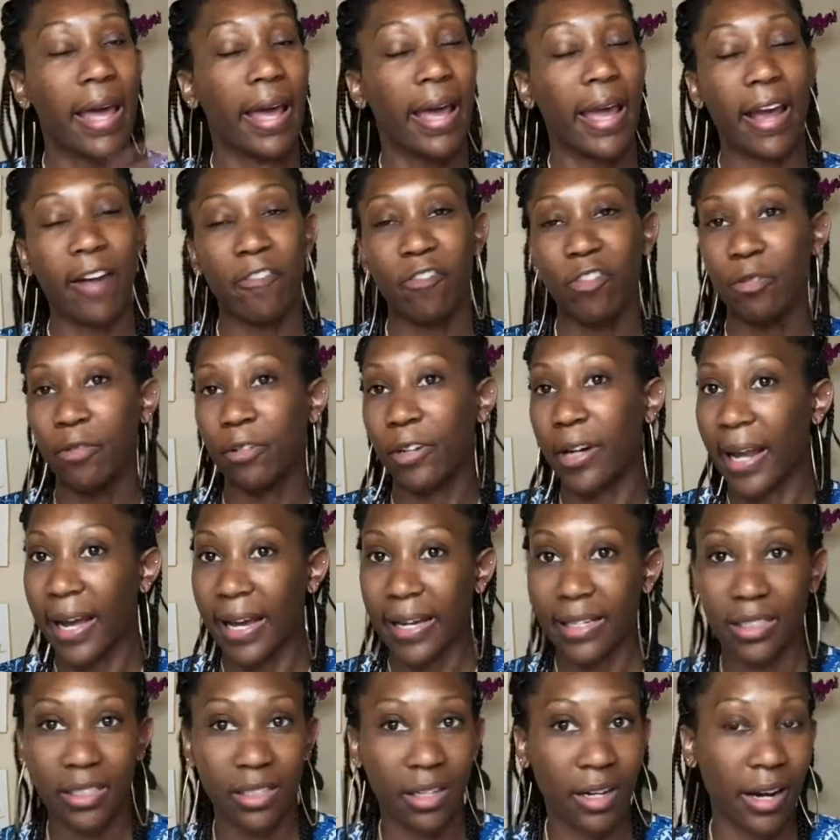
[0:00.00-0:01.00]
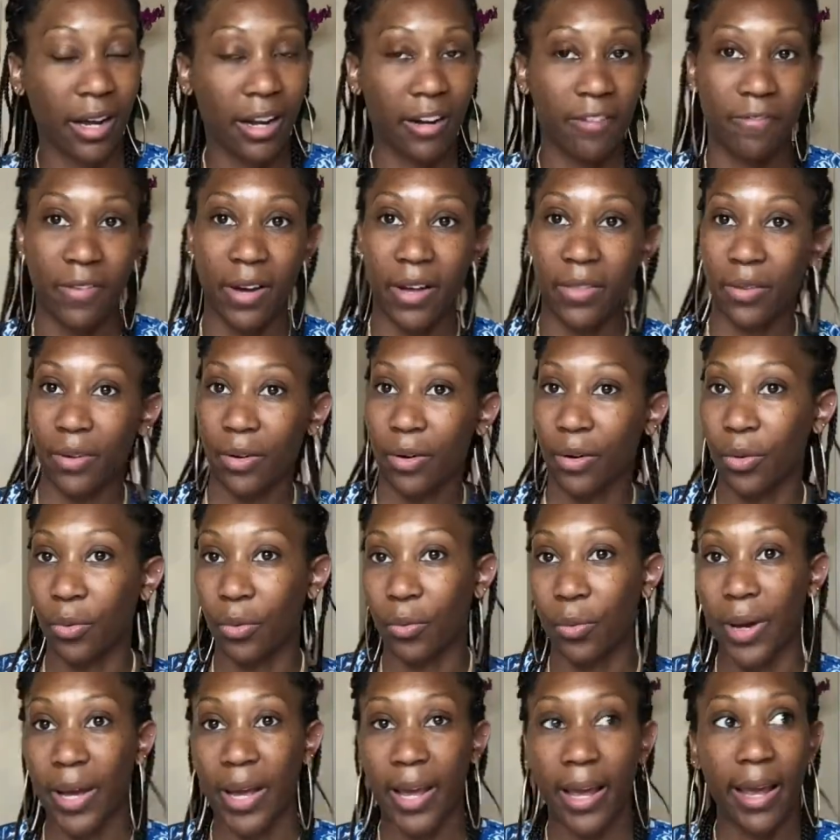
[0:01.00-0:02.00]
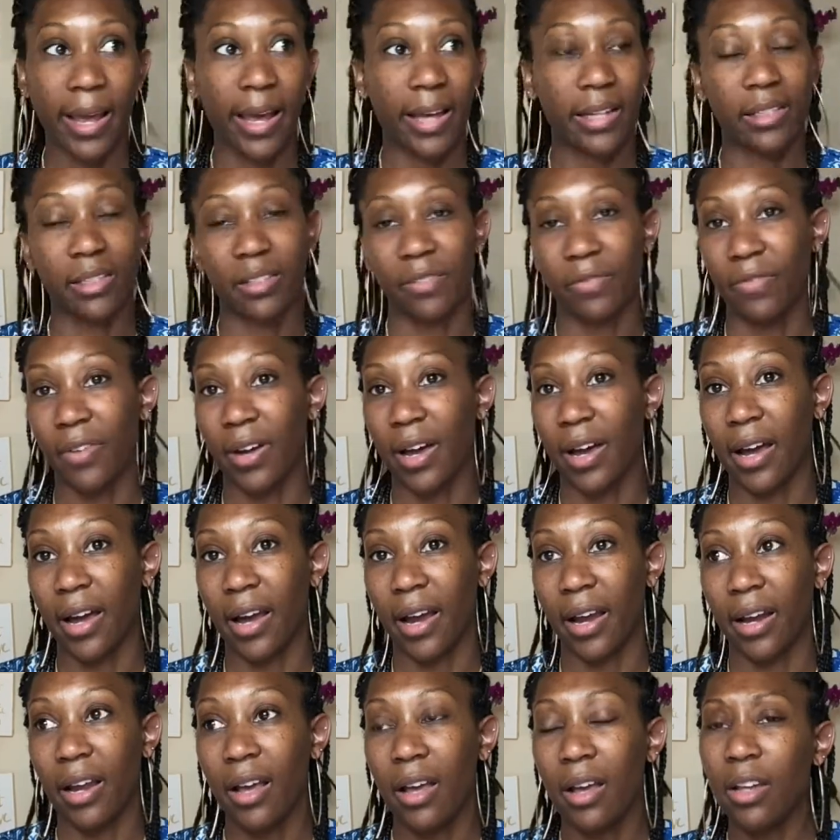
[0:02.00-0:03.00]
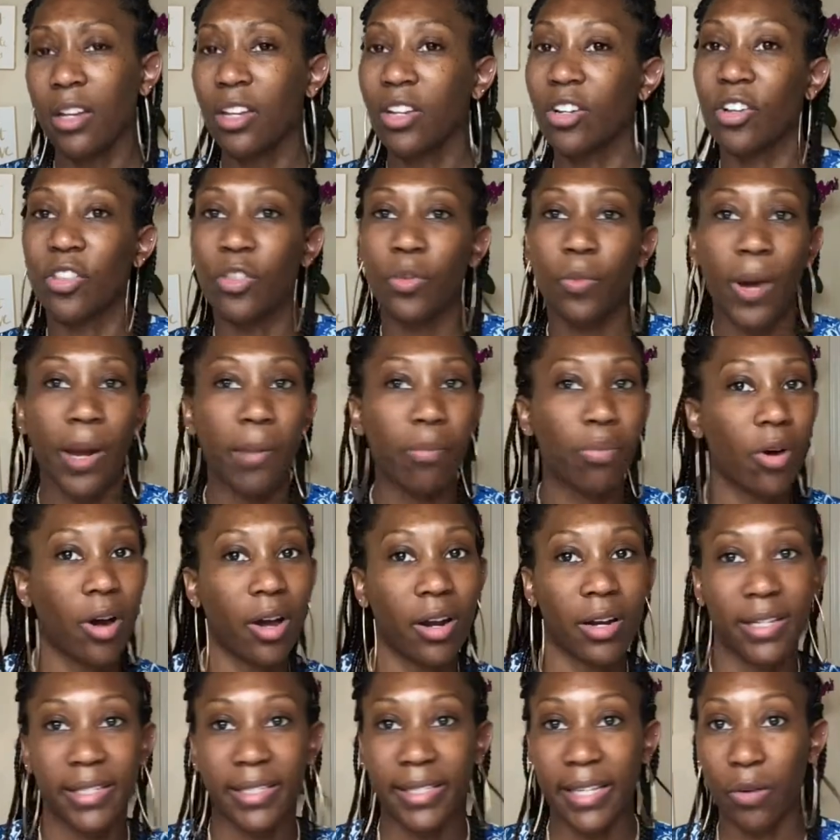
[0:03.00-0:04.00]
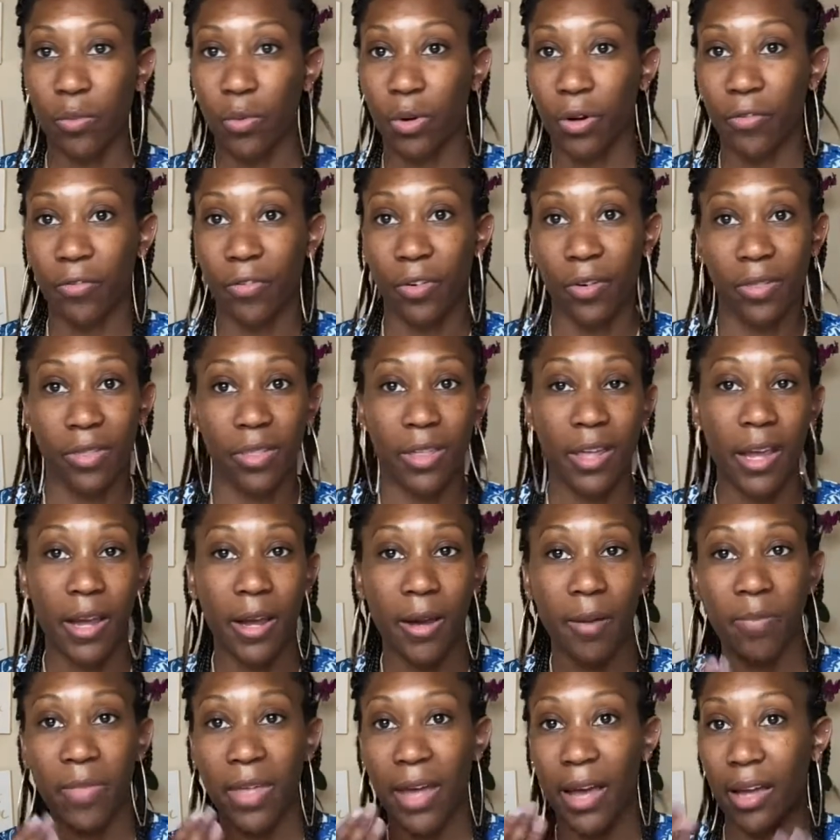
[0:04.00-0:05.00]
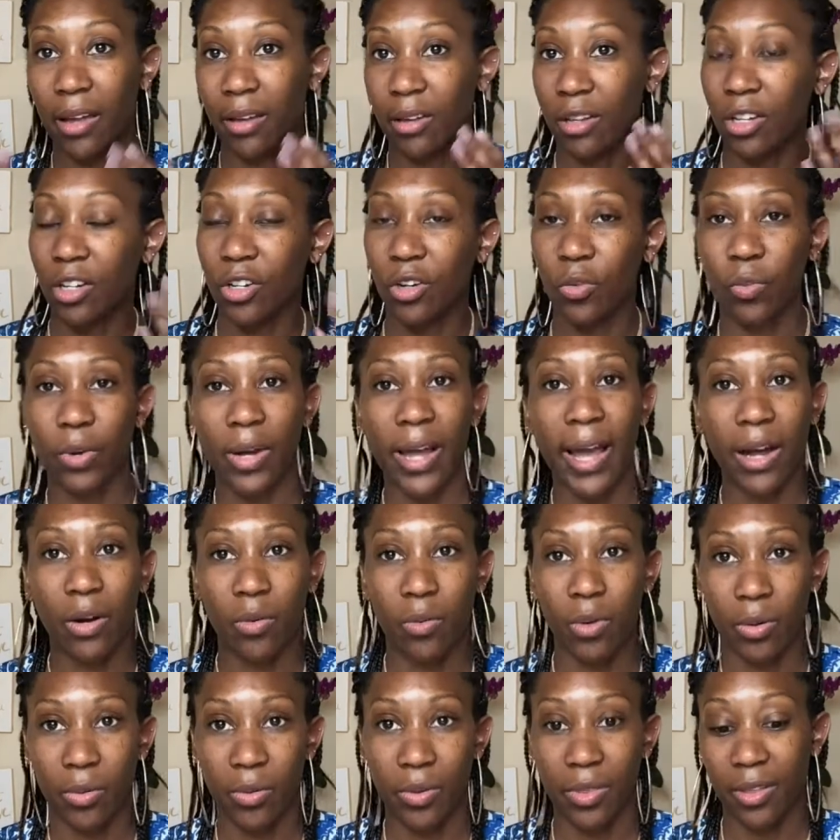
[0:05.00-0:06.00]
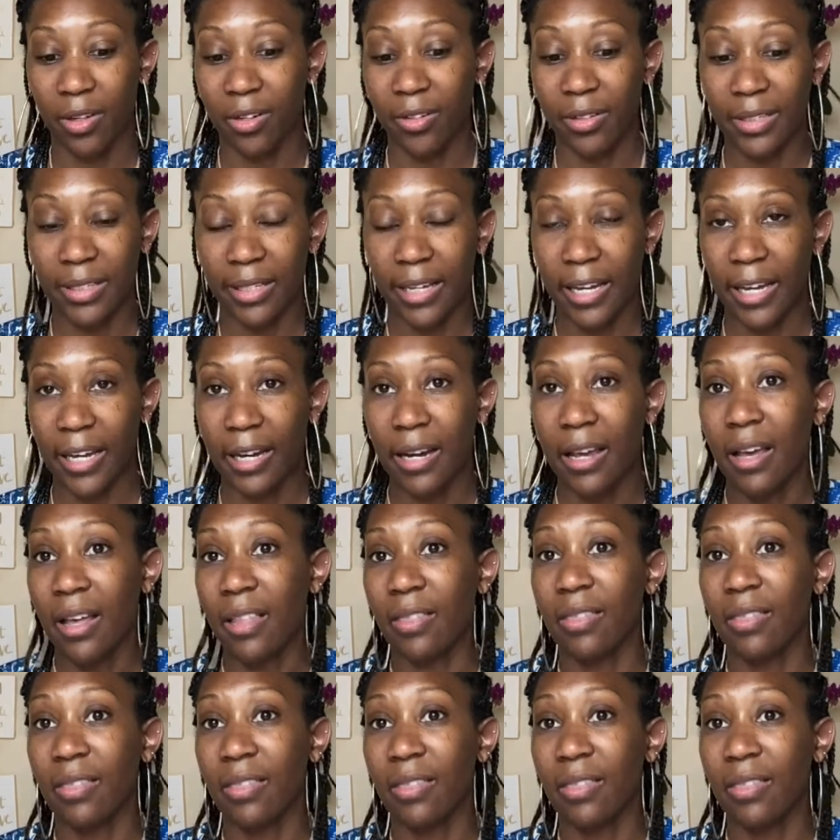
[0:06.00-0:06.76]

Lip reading: Everyone has to kind of find their own way, has to find, you know, the right products that work for them, that, you know, react well with their skin.